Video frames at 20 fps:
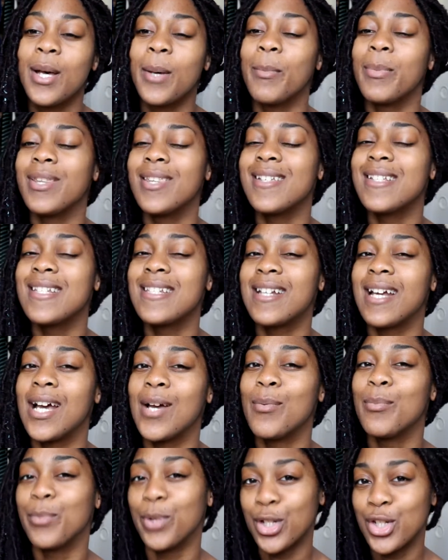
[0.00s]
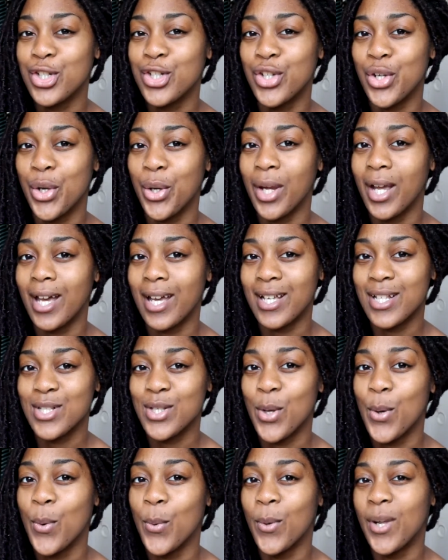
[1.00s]
But this time I'm going to show you guys
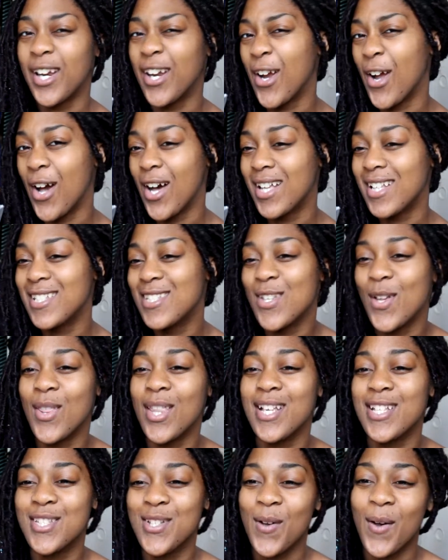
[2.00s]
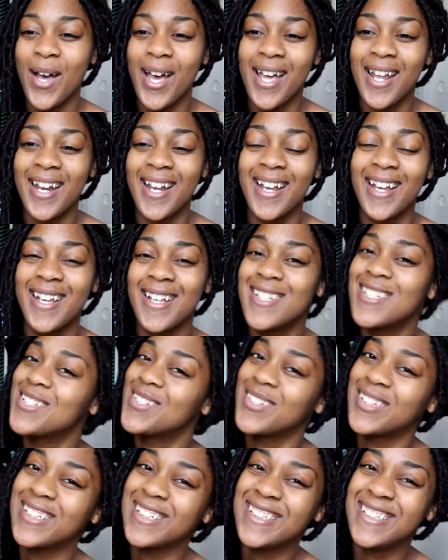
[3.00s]
what I got. So let's go ahead and get
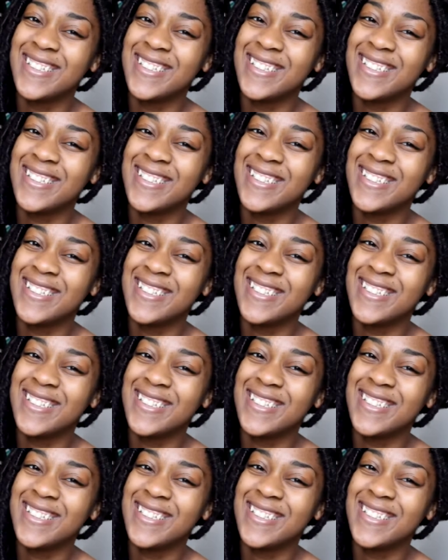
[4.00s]
to it.